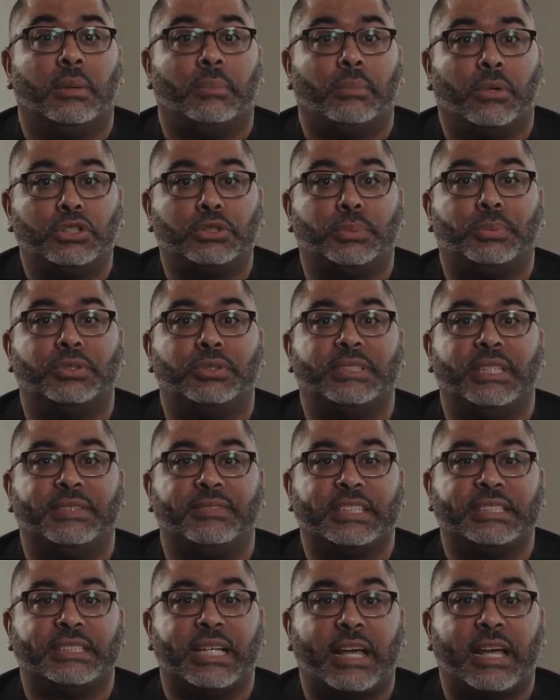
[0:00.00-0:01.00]
multiple
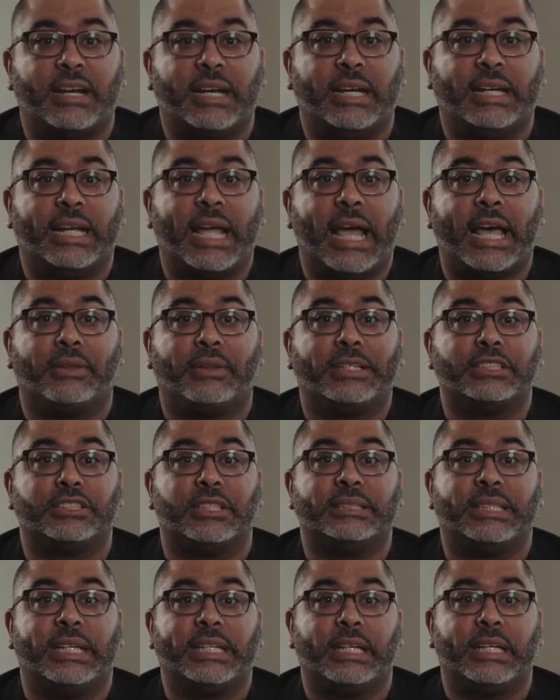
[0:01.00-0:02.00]
Civic Saturday gatherings
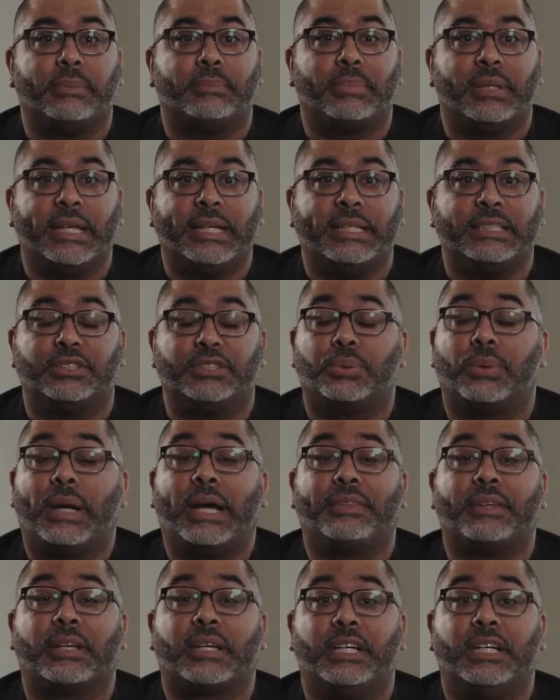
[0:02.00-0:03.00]
are taking place
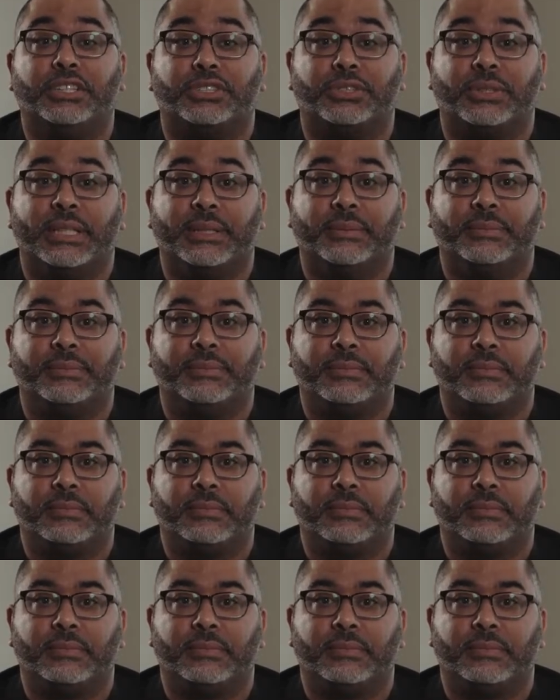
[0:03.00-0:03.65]
throughout the country.